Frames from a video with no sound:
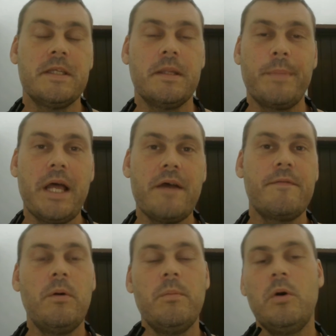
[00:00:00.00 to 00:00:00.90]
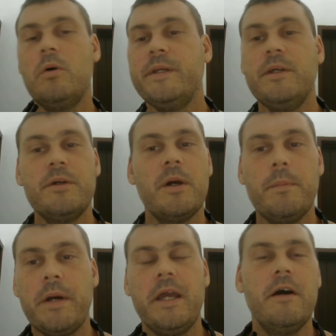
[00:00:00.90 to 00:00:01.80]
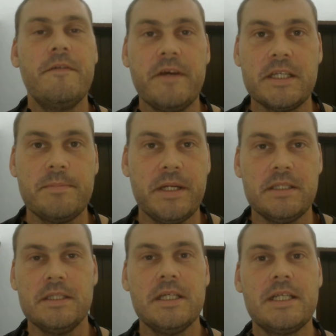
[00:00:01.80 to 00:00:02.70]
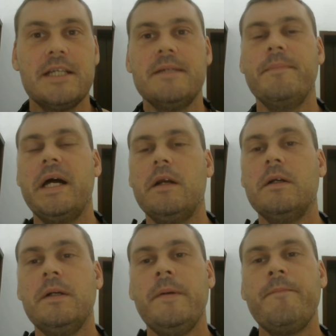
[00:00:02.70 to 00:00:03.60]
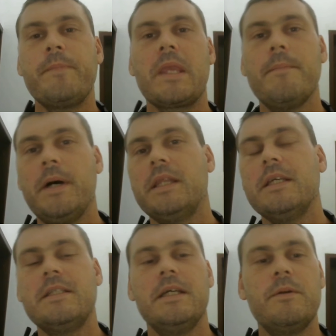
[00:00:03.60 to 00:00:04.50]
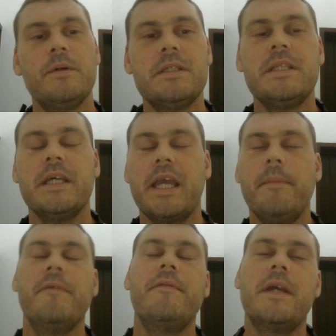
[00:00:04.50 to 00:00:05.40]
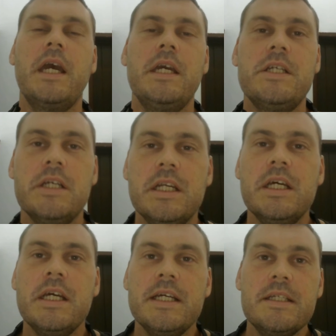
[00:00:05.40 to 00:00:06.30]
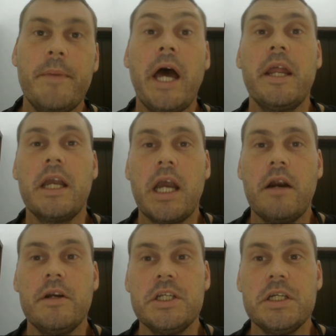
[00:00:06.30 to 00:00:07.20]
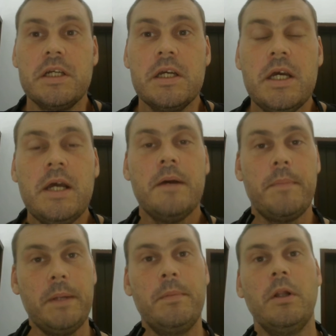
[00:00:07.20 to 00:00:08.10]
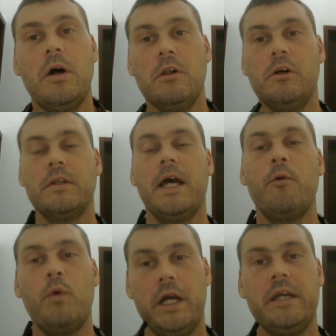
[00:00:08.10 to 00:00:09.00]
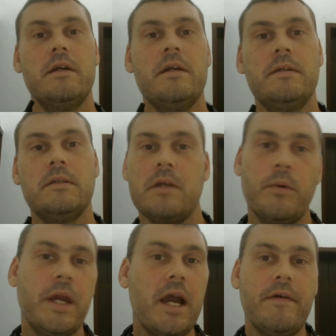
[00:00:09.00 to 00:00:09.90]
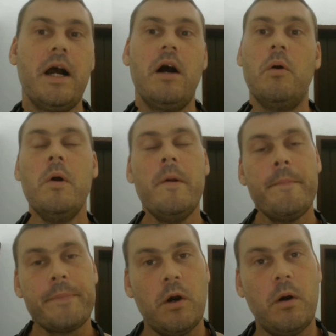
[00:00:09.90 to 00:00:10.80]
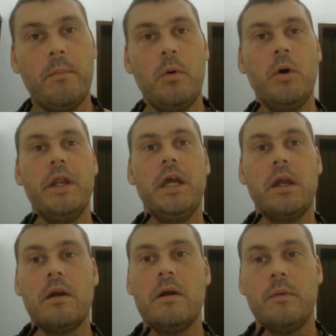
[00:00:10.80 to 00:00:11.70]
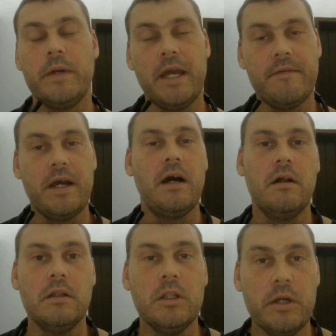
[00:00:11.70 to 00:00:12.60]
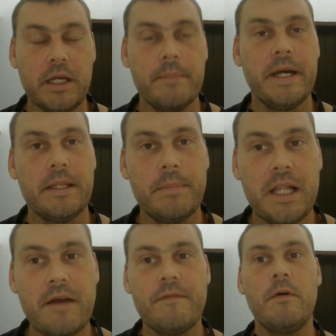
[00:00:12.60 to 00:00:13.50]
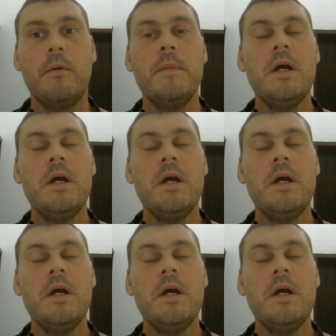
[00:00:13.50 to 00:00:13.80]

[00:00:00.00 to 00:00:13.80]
platform, or you go pay off expenses. It doesn't matter. But the sequence, the gamification, is about encouraging people along that way. So we have our onboarding, we have our learning about the platform,